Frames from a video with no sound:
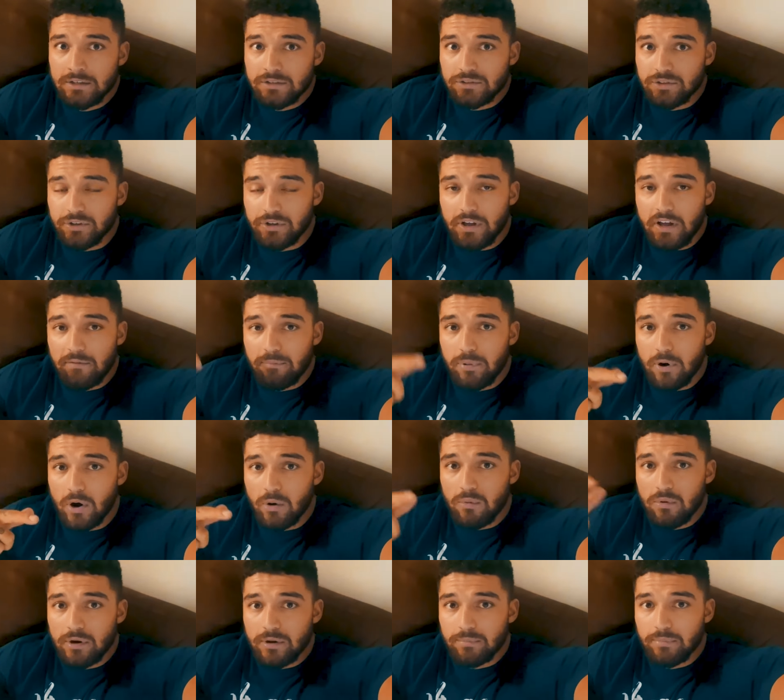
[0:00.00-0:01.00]
So you'll have
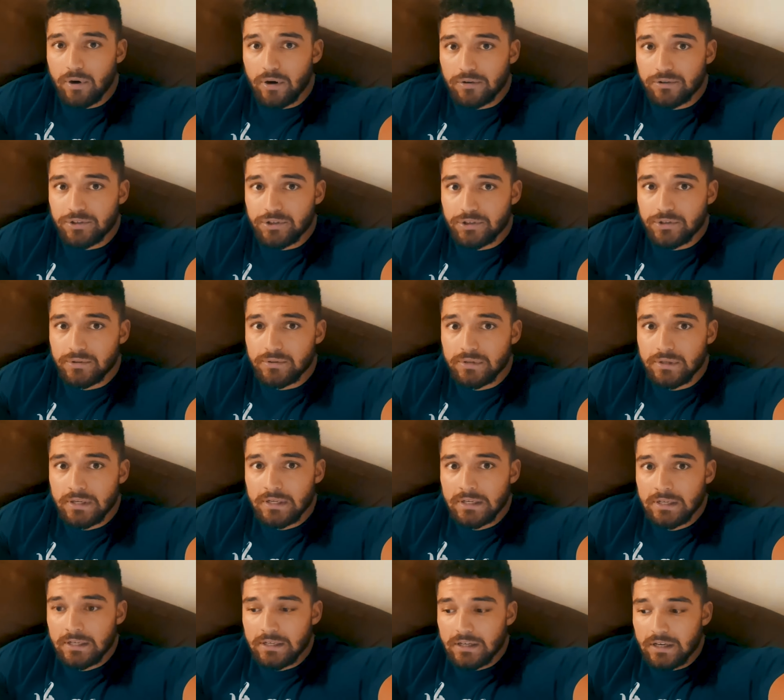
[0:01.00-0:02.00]
part one and part
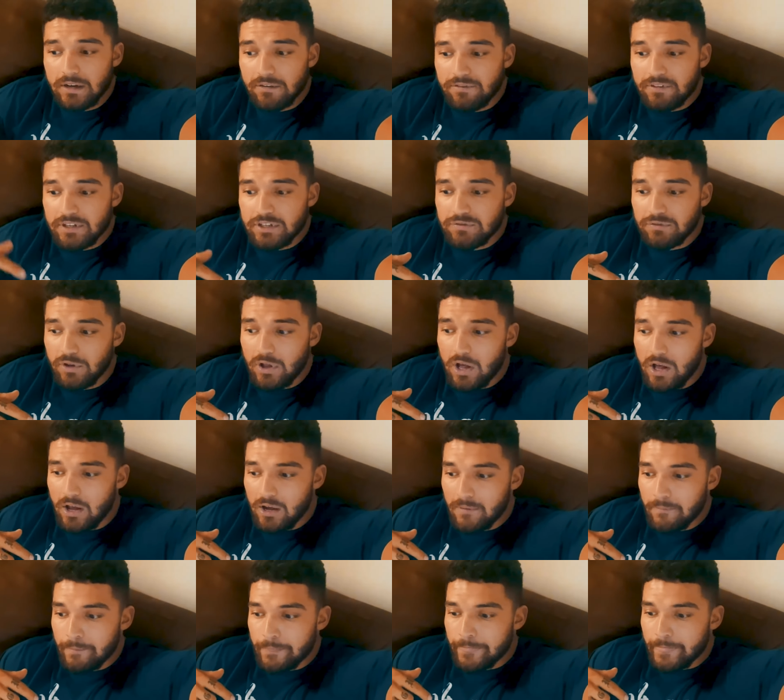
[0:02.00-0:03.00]
two of this
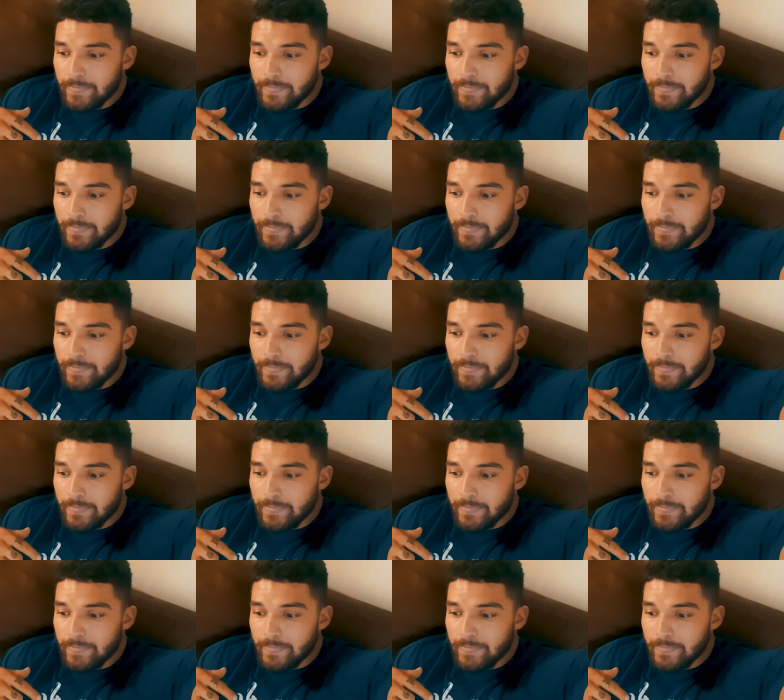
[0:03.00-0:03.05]
vlog.